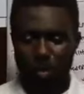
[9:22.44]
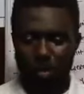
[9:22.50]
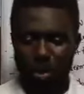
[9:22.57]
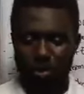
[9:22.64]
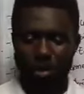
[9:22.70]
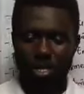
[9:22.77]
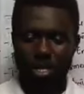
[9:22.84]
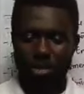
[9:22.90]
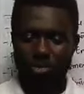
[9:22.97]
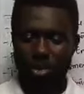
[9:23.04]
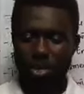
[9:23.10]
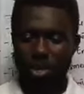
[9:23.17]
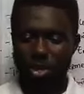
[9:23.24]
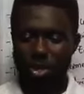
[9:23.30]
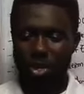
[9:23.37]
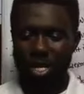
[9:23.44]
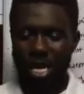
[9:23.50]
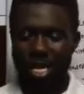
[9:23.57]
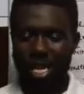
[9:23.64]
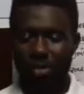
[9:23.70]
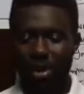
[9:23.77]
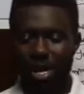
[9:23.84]
poverty reduction
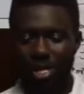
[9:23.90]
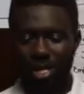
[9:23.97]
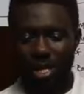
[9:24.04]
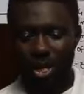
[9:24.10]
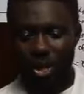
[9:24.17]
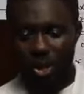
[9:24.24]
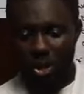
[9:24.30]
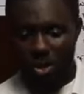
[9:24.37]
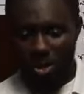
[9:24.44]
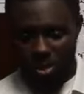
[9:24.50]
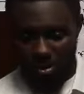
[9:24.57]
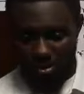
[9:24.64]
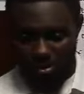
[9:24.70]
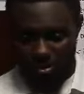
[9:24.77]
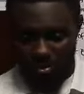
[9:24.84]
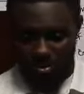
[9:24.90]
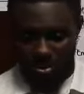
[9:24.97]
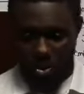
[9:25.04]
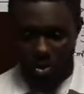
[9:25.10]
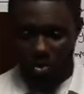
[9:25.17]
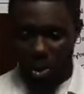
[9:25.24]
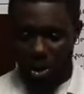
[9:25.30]
and eradication
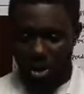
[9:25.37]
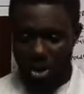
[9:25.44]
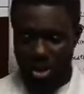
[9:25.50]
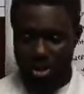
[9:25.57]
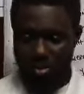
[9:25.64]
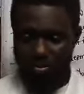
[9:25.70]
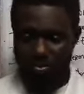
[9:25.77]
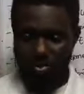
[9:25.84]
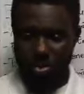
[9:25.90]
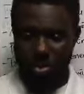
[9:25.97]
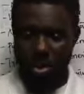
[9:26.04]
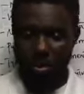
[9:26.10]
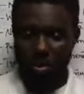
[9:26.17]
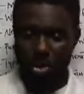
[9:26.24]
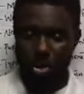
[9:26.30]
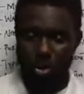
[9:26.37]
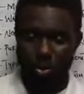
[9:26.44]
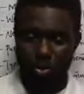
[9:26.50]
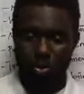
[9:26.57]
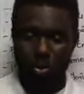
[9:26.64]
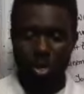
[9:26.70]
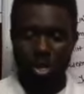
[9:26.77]
strategy. Number
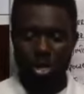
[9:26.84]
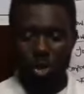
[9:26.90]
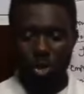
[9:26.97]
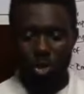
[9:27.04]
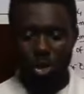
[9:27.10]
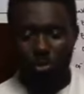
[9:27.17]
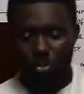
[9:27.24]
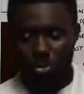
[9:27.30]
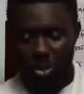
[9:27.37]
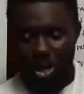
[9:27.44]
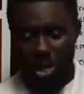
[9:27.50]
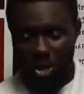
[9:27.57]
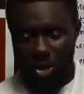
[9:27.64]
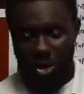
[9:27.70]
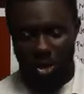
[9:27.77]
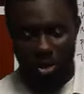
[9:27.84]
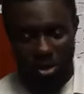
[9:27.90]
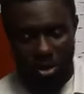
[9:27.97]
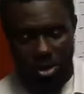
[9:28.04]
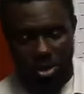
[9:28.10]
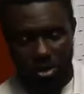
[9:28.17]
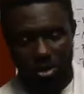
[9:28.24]
two, job creation.
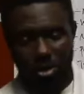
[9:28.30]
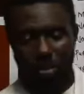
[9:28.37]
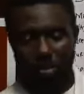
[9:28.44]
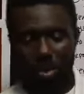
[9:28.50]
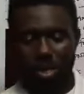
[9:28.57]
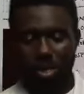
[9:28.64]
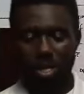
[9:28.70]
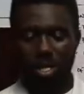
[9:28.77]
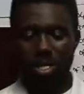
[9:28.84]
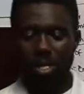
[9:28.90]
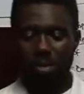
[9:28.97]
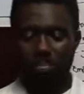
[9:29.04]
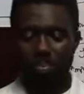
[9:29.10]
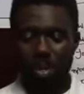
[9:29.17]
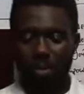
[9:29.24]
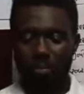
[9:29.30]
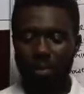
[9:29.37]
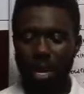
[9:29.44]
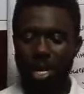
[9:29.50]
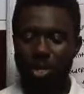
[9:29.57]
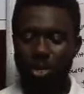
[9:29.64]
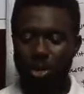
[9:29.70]
Number three,
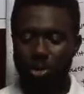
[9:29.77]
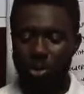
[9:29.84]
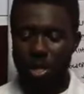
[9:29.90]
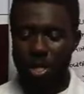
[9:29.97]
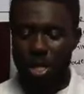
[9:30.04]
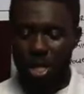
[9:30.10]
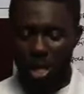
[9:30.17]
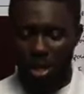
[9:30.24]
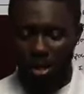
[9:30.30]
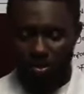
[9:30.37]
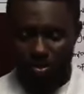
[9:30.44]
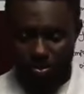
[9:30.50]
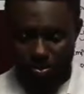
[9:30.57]
value oriented.